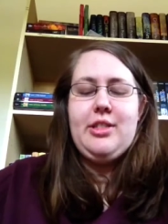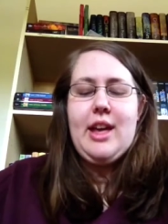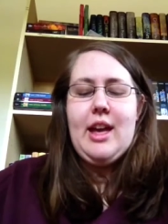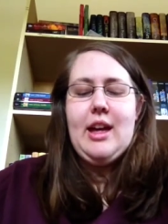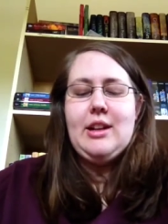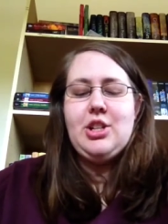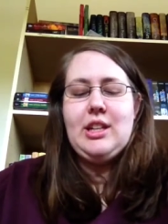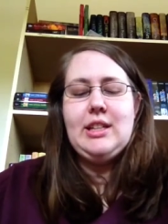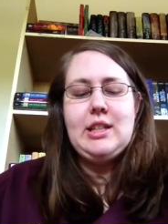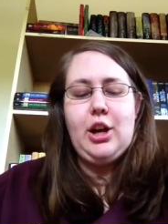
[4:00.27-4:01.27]
and
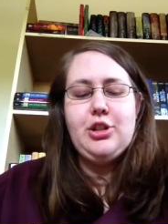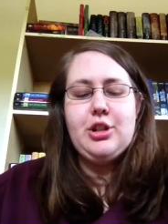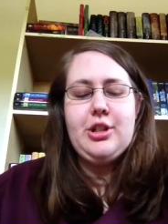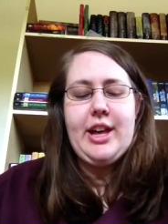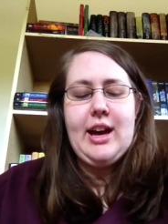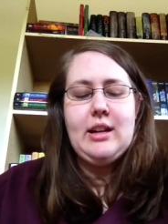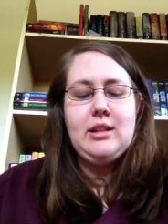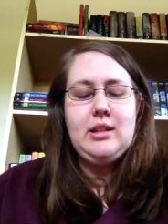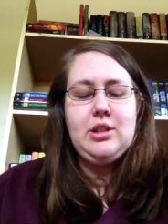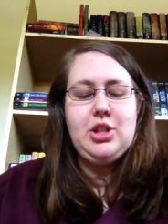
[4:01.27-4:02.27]
he tells her that
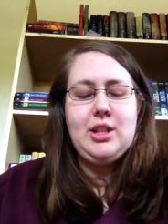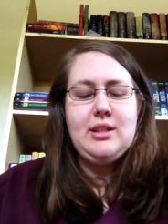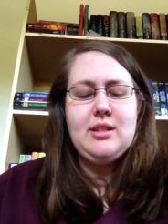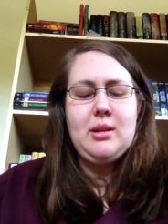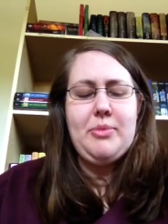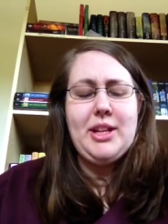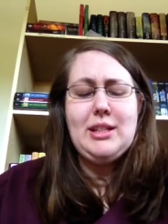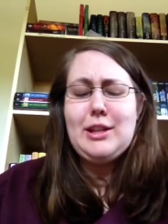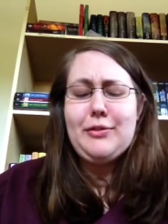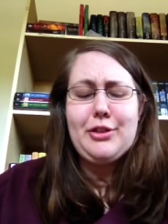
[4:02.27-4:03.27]
she is something
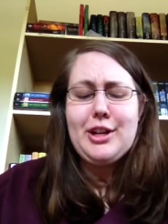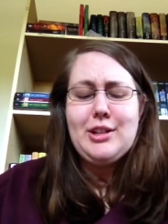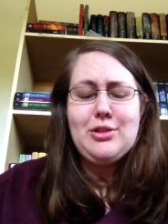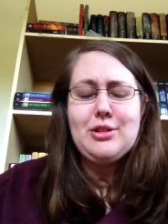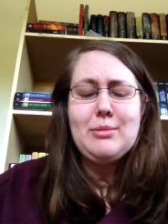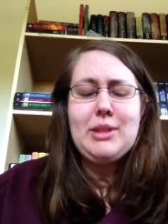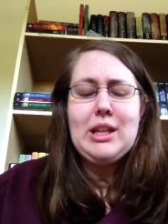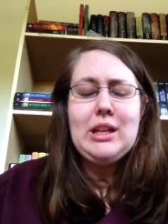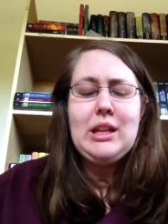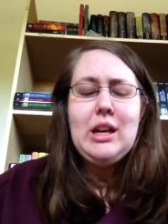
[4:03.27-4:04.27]
different or
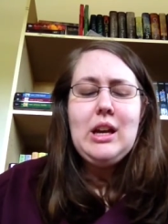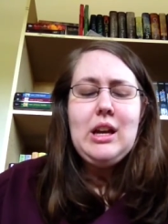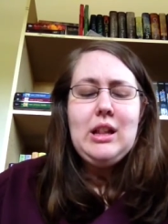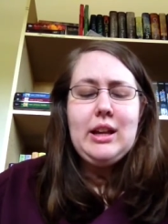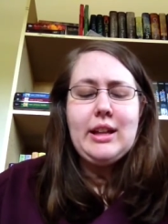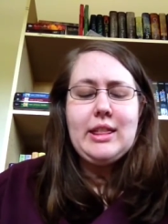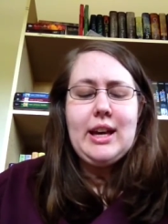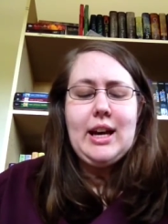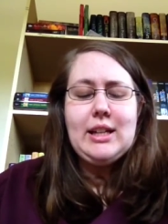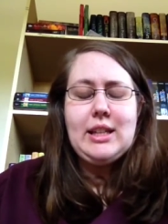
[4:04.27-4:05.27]
something like
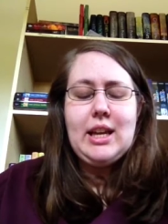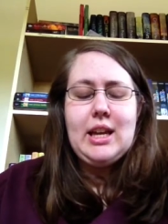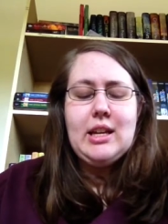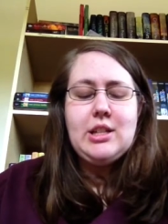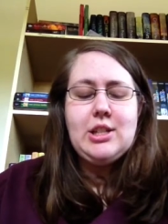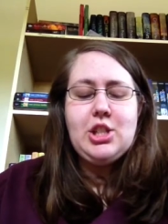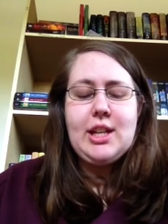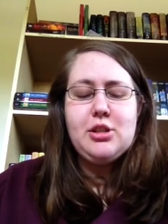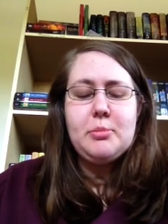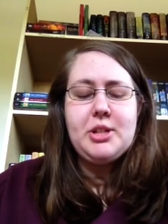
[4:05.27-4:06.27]
that, and she
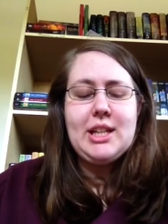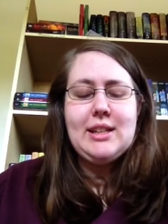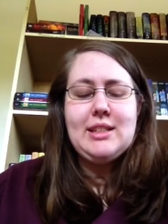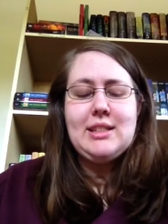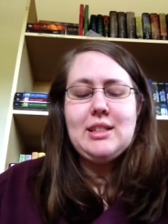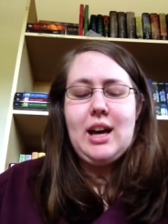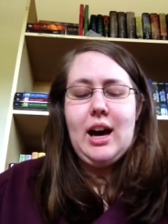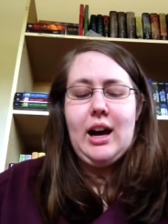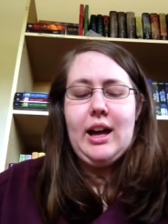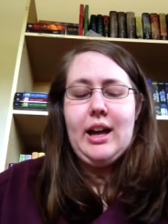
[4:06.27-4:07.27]
has to protect this
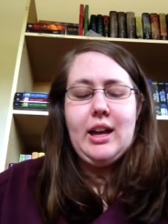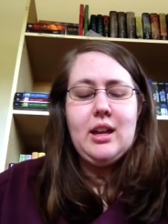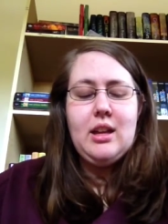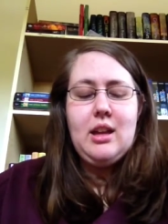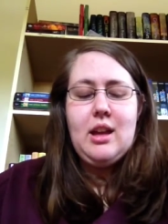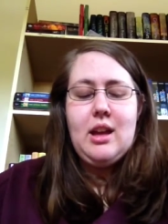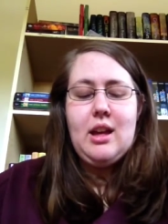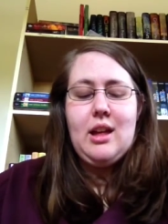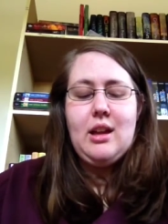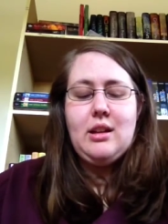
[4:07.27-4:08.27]
guy,
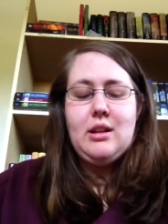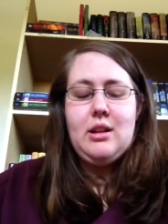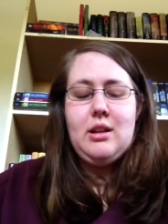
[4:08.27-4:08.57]
and